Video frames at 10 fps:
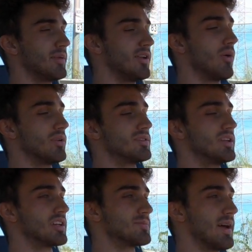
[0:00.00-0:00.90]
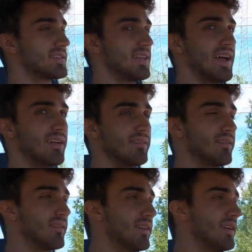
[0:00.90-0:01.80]
I mean, no one expects that
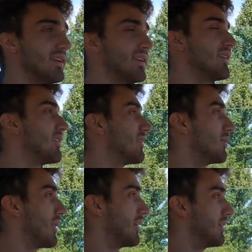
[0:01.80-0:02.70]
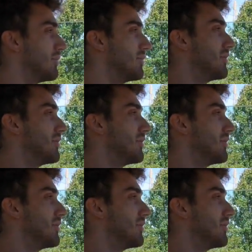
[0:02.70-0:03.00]
with a